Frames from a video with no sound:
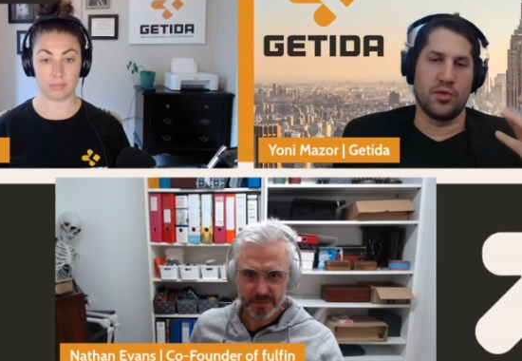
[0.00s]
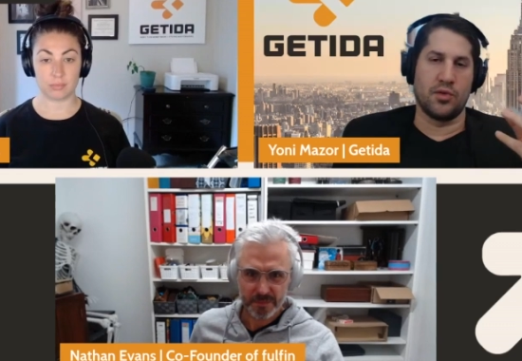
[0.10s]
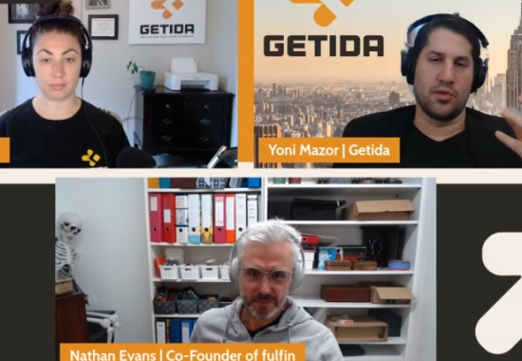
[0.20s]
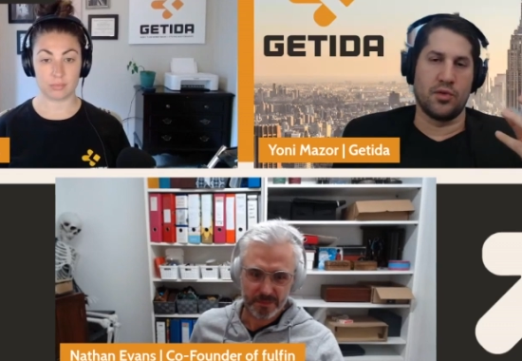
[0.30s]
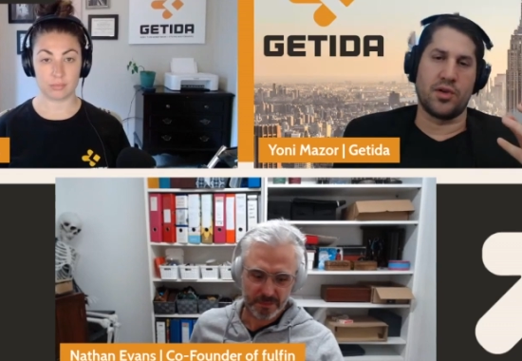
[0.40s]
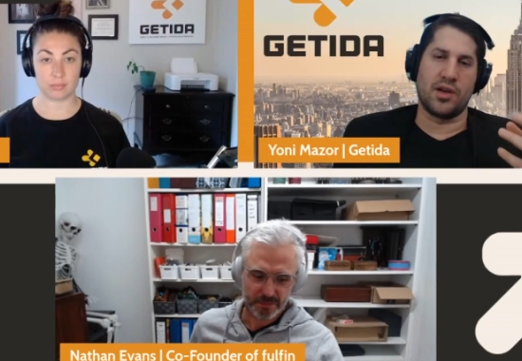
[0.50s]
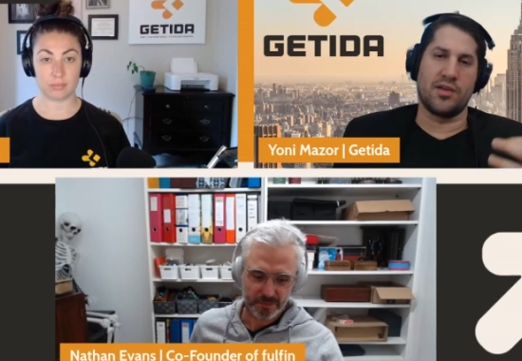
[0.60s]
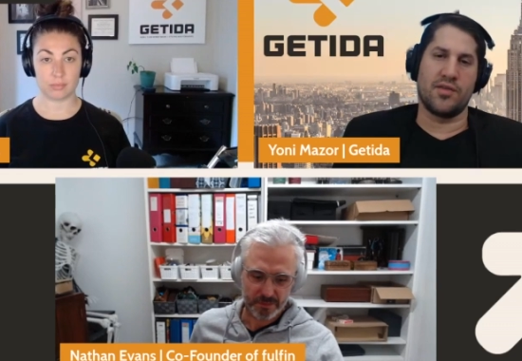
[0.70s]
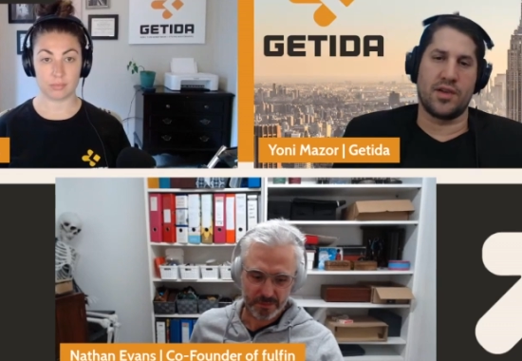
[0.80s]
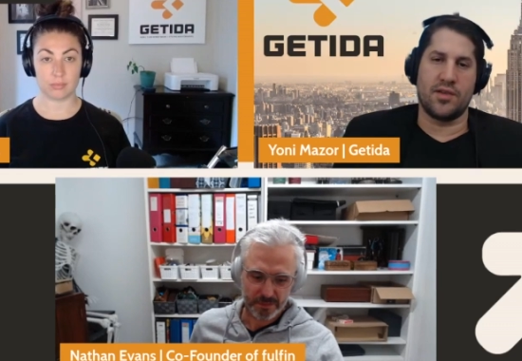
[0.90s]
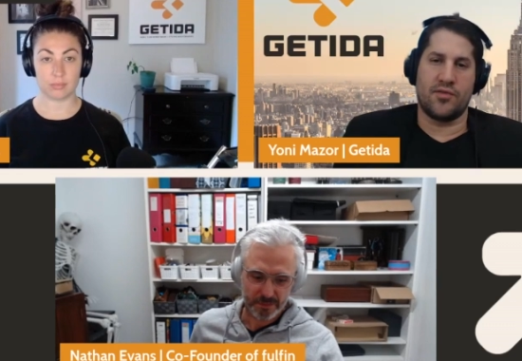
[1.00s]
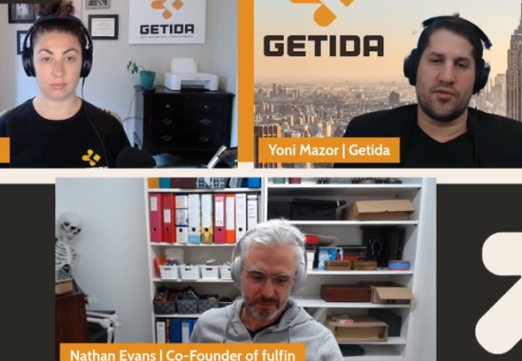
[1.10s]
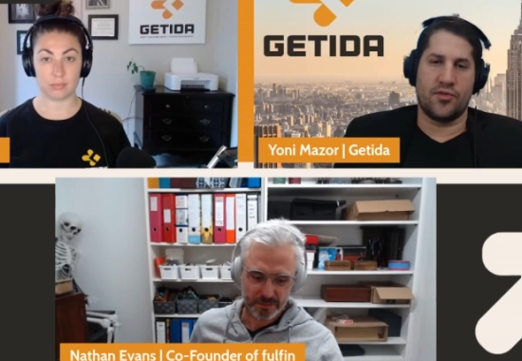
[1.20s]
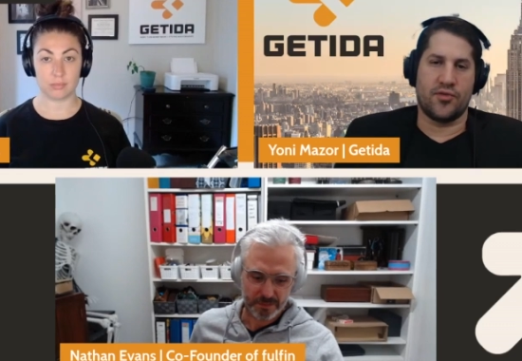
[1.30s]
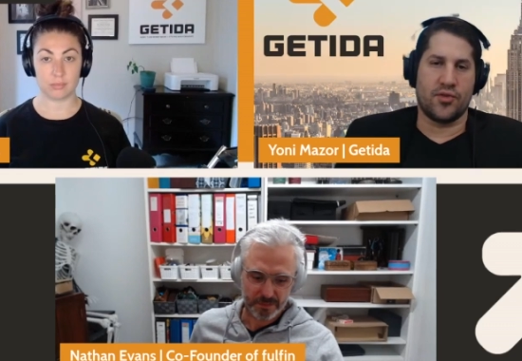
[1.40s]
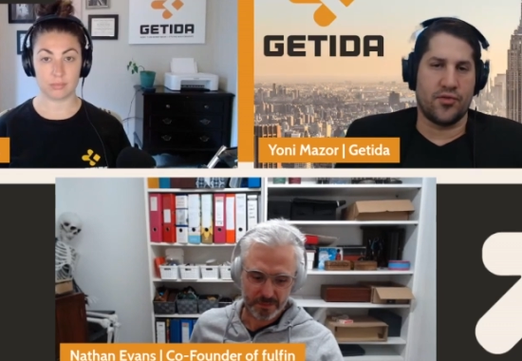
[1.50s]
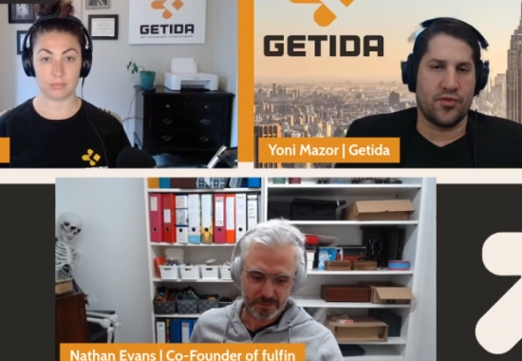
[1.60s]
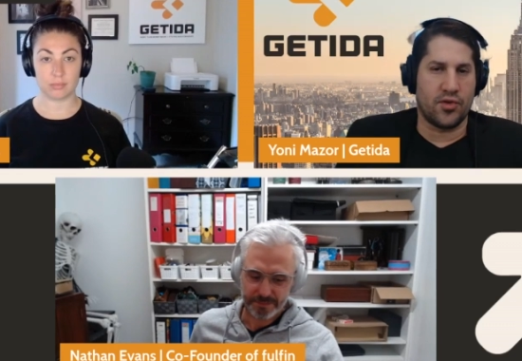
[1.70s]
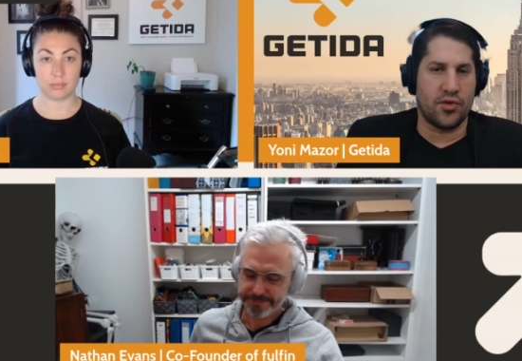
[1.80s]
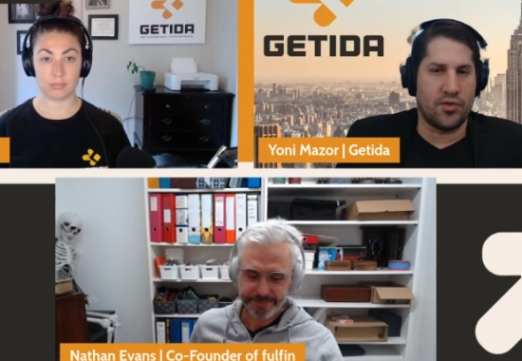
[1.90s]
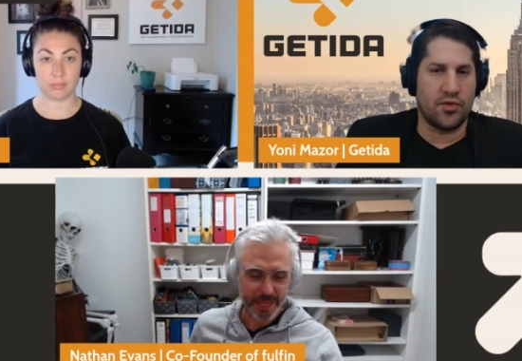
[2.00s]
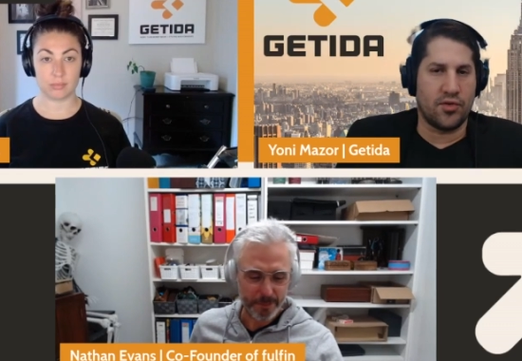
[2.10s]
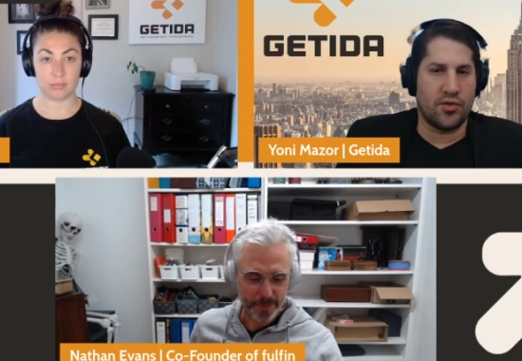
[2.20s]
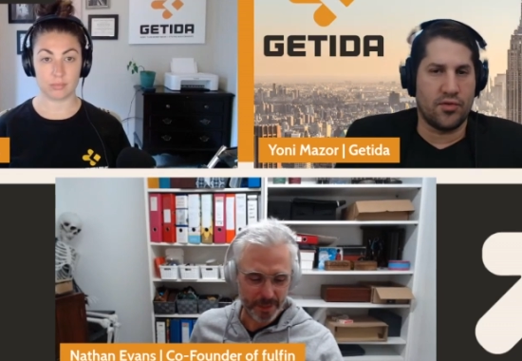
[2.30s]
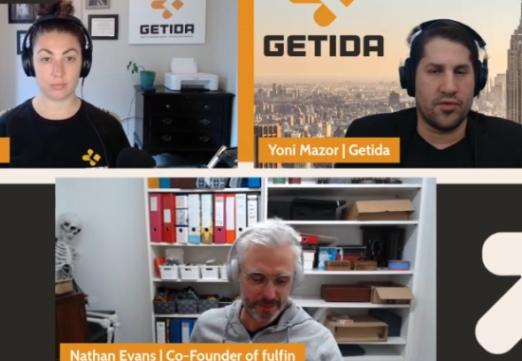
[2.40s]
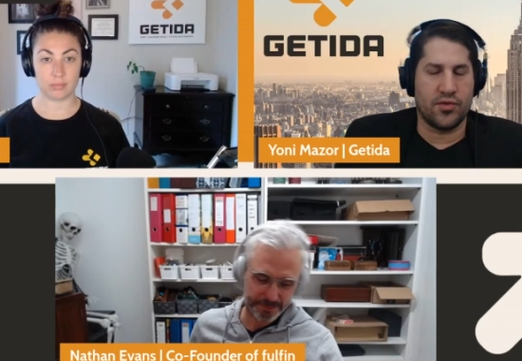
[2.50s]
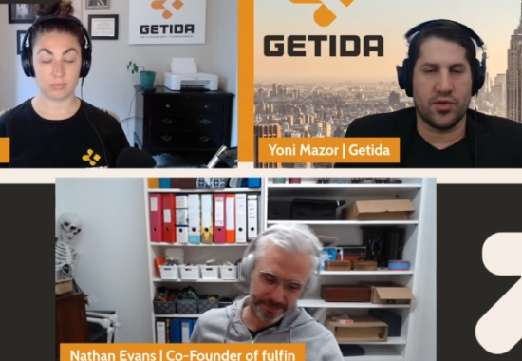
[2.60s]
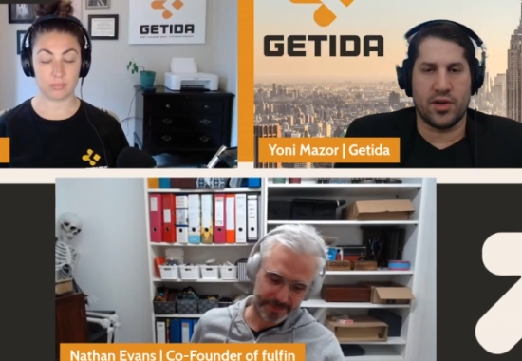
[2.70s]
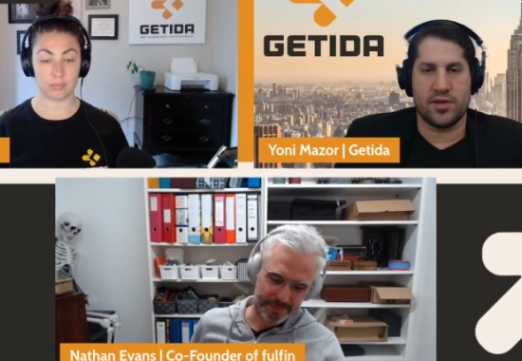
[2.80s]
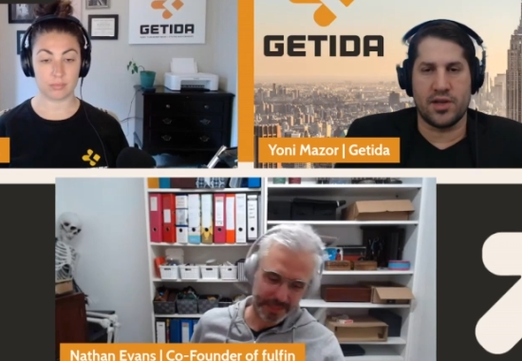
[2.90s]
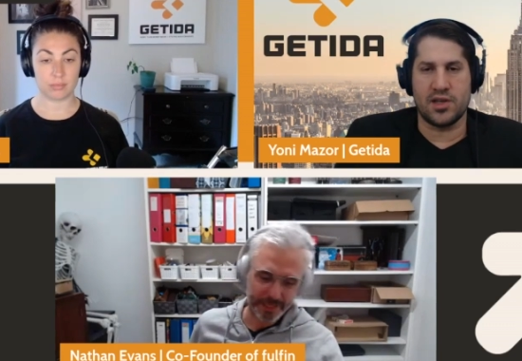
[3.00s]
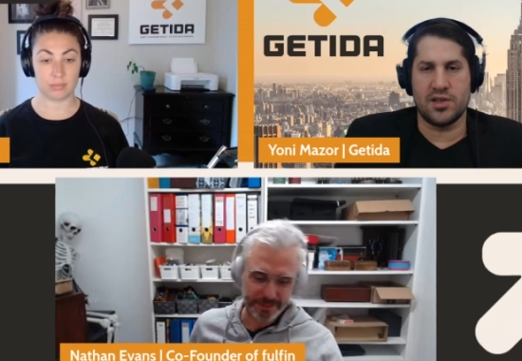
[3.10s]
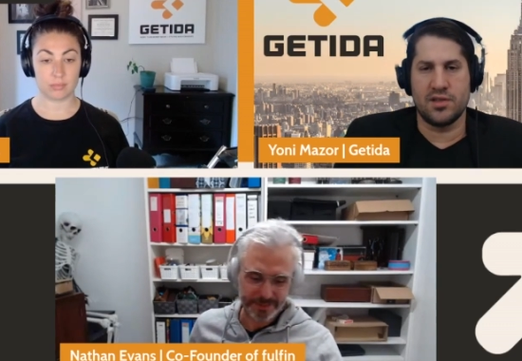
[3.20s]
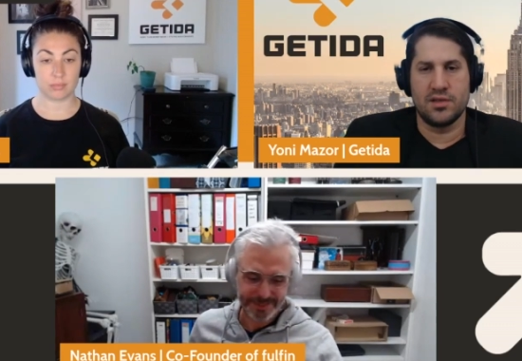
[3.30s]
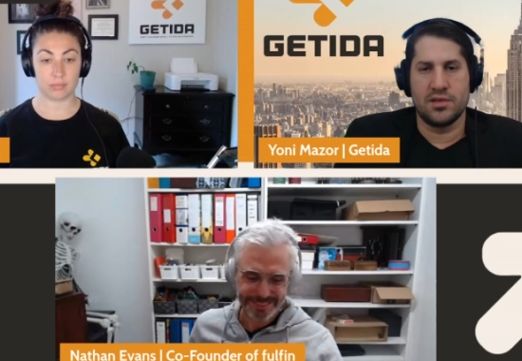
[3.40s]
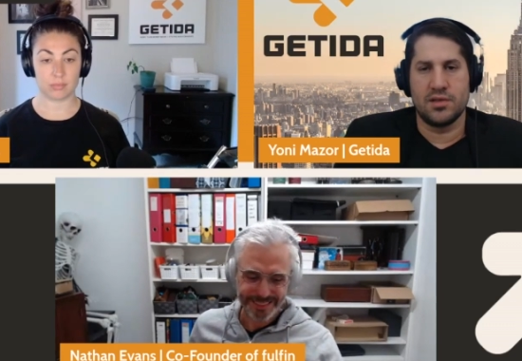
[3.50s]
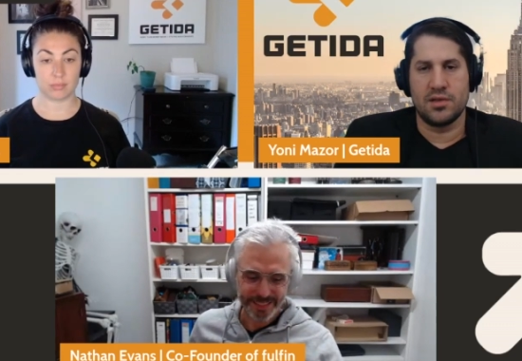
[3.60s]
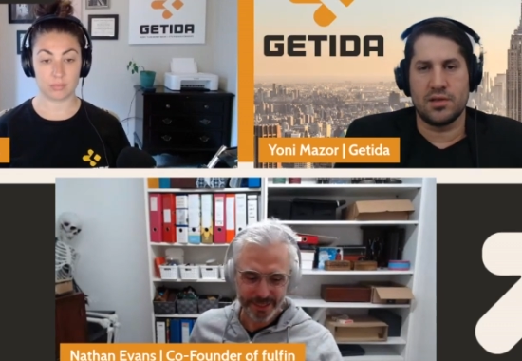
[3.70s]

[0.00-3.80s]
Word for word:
Speaker 1: for for for the organization to make it, uh, enough money. It, I